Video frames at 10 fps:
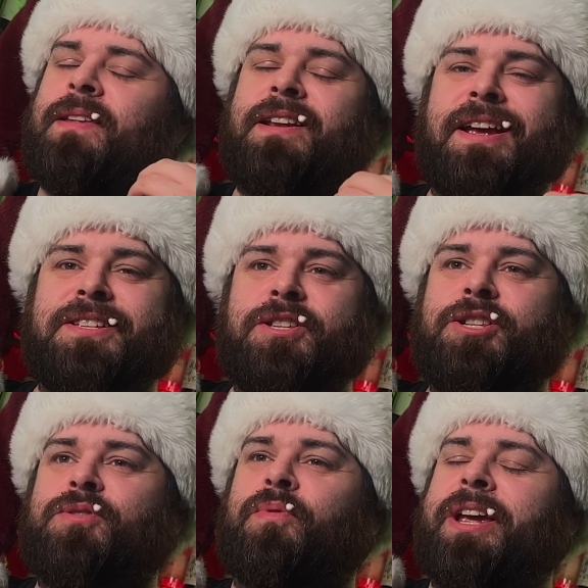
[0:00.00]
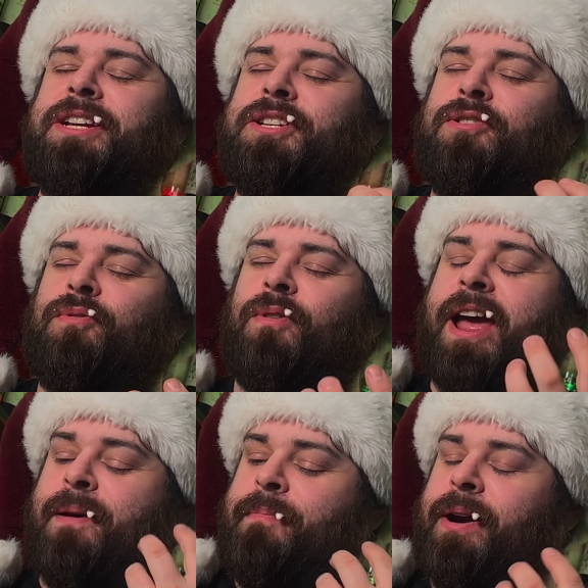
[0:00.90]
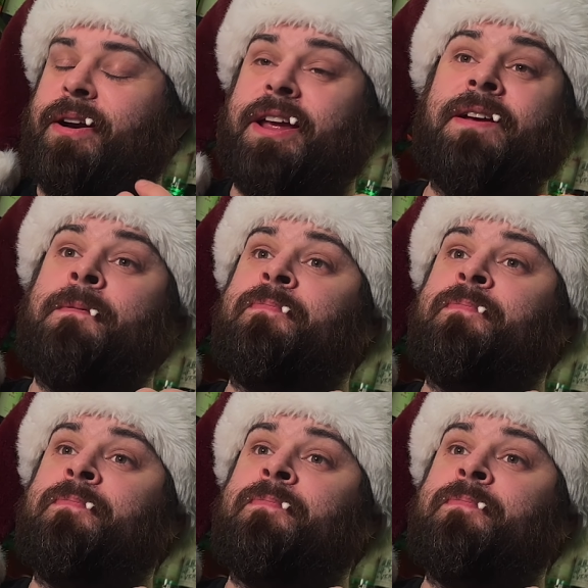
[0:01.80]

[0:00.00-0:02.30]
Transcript: Nice and sweet, cranberry.